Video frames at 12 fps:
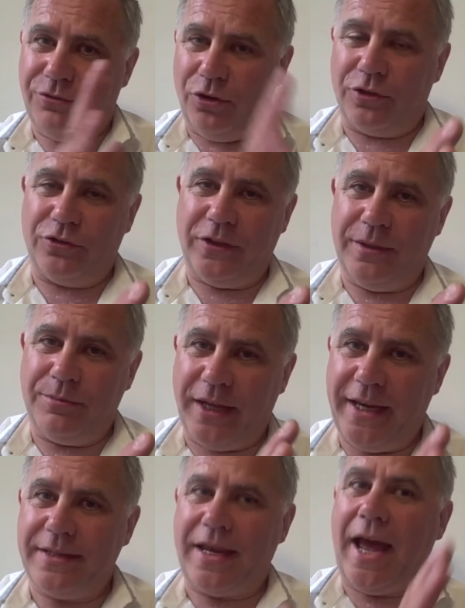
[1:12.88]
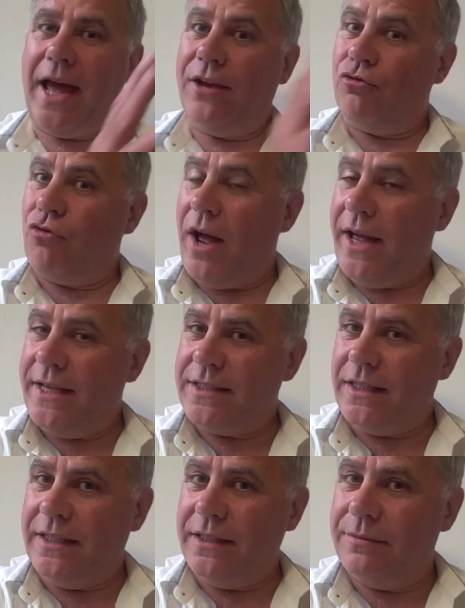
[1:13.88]
fall asleep late and rise
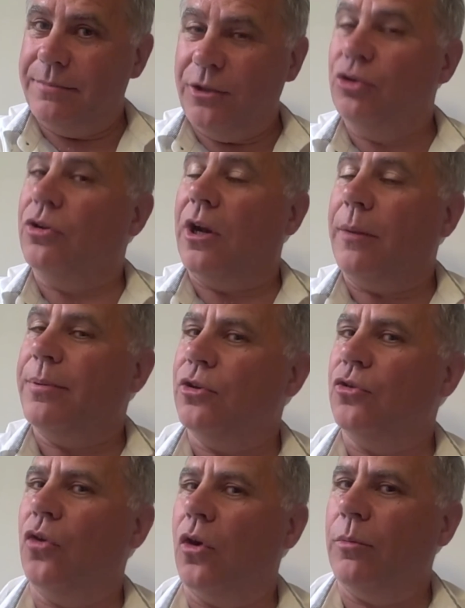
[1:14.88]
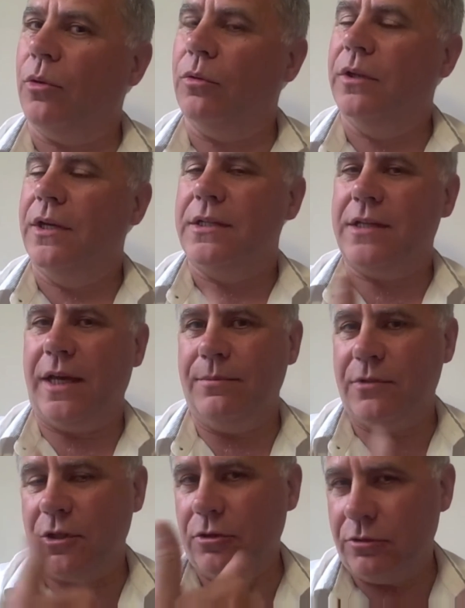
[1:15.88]
late, but you get up at your normal
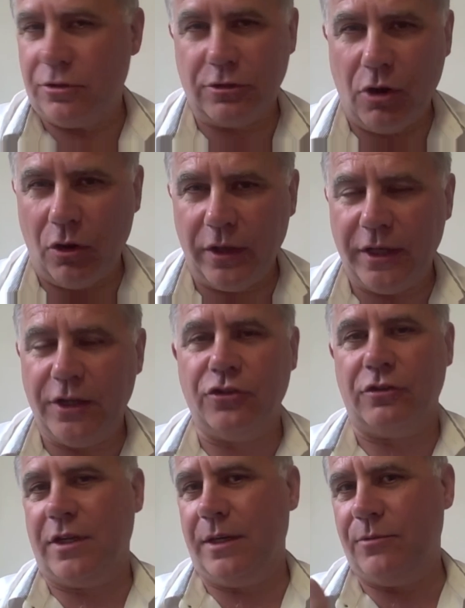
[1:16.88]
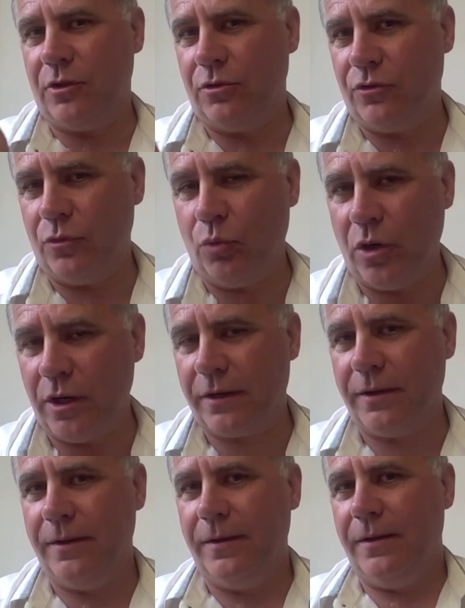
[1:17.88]
time to go to college or time to go to
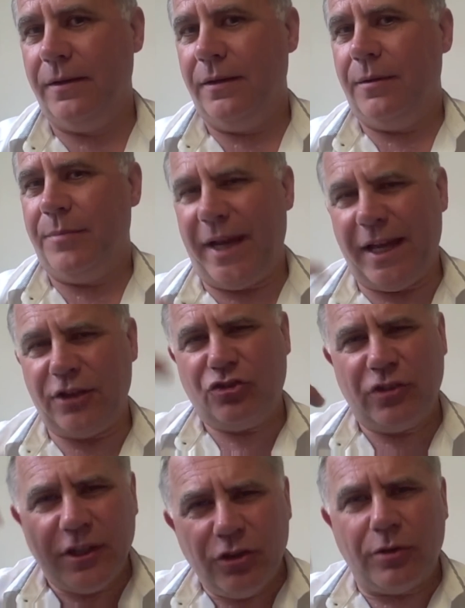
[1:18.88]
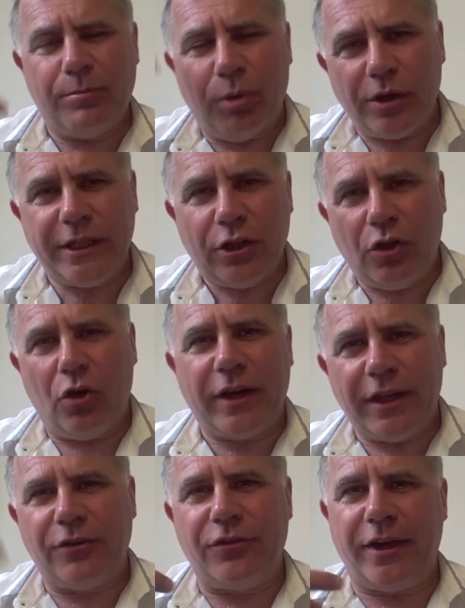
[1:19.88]
work, but actually your body
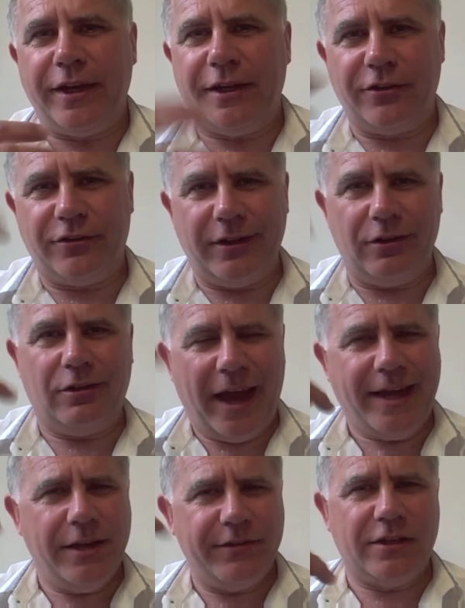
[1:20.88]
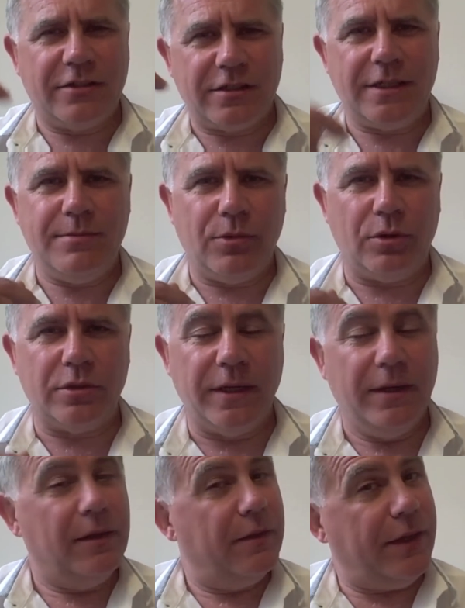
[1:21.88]
clock inside is still kind of in sleep mode,
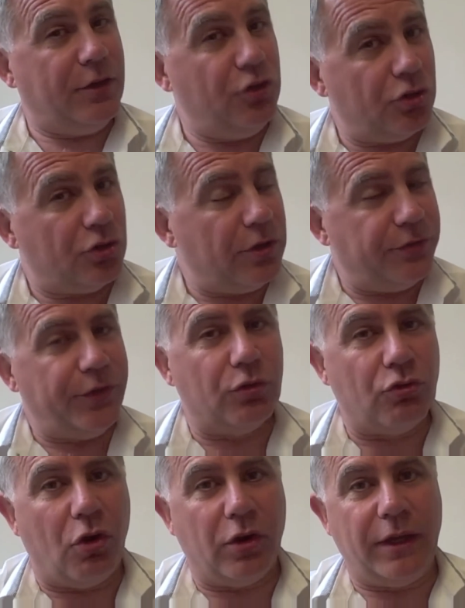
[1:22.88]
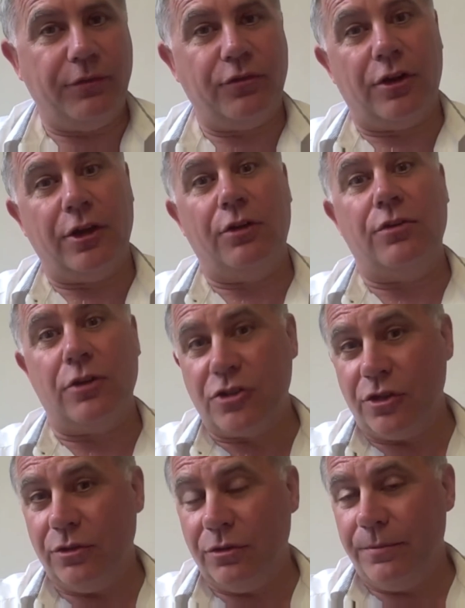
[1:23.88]
then you're going to feel groggy for an hour or
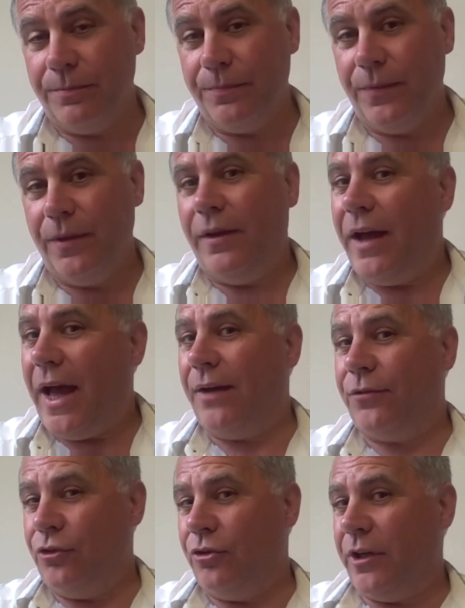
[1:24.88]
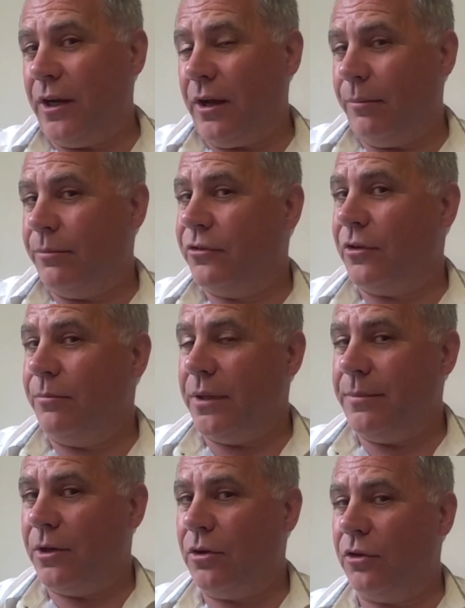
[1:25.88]
two after you get up
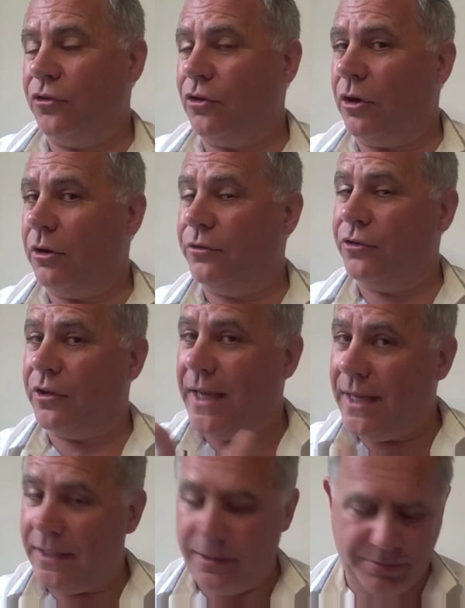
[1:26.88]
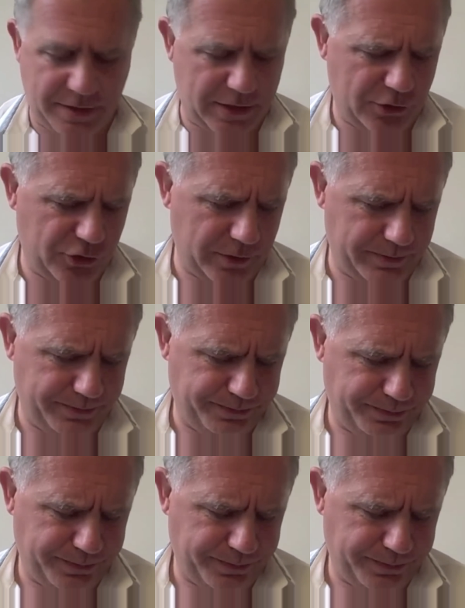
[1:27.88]
simply because you're out of circadian position.